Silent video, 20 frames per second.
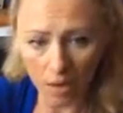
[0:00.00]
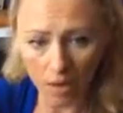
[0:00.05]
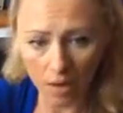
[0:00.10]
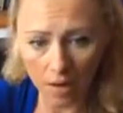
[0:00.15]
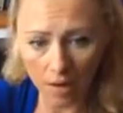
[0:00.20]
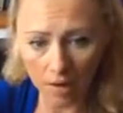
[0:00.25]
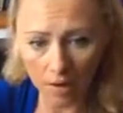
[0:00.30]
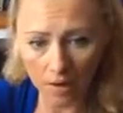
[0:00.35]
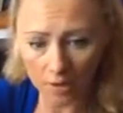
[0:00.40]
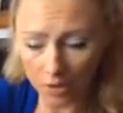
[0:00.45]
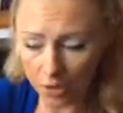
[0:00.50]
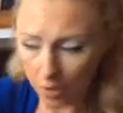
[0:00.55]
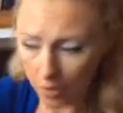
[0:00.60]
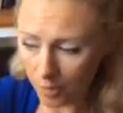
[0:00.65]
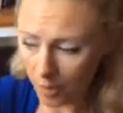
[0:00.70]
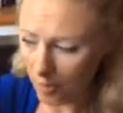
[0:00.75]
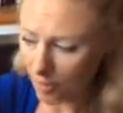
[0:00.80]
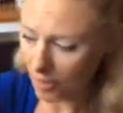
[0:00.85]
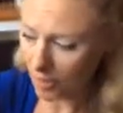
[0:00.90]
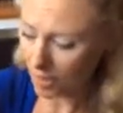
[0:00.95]
our
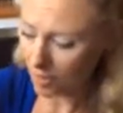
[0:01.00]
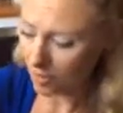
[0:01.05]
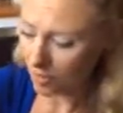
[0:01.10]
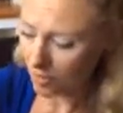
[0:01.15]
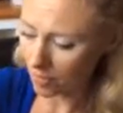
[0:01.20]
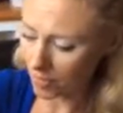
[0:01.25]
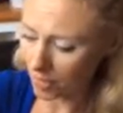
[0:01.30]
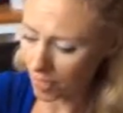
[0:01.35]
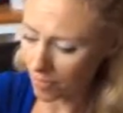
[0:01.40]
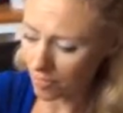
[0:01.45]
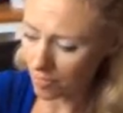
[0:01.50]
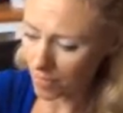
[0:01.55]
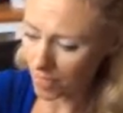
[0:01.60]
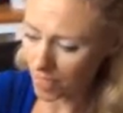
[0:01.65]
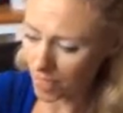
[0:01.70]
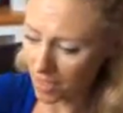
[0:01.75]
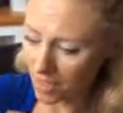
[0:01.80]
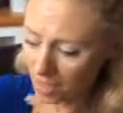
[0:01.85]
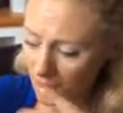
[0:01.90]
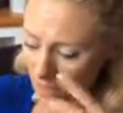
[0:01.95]
terminal behavior might
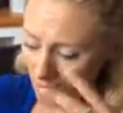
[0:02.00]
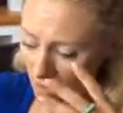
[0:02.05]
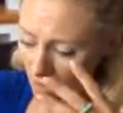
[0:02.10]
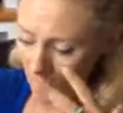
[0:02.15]
be